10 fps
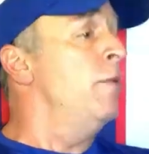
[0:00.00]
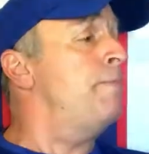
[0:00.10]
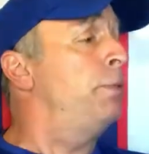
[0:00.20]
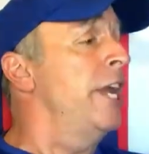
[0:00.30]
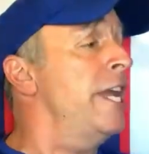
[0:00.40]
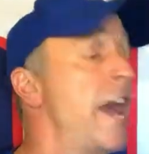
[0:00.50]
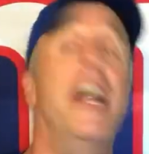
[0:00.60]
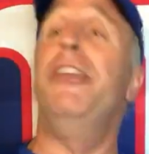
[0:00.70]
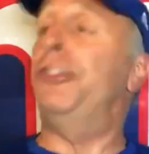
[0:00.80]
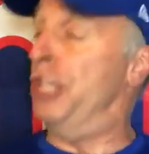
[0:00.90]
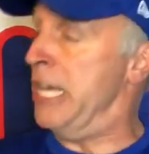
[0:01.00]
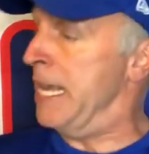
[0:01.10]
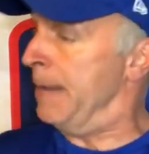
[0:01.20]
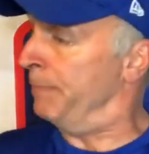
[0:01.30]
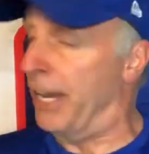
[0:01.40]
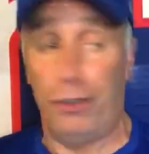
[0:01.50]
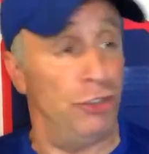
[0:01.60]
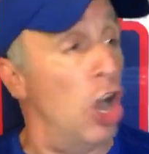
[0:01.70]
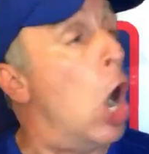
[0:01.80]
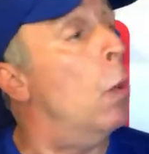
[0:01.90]
we play another team that
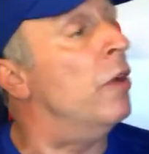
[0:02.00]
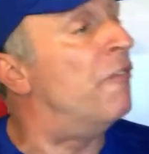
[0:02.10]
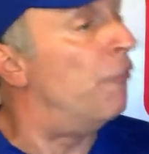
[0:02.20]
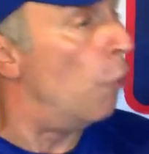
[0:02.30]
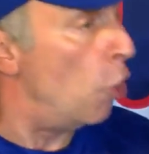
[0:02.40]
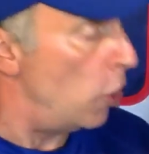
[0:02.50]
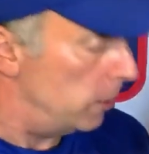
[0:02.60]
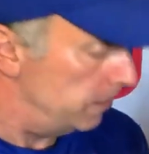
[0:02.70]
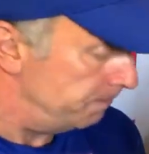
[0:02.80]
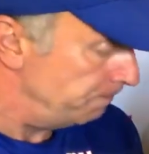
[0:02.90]
is 0-4.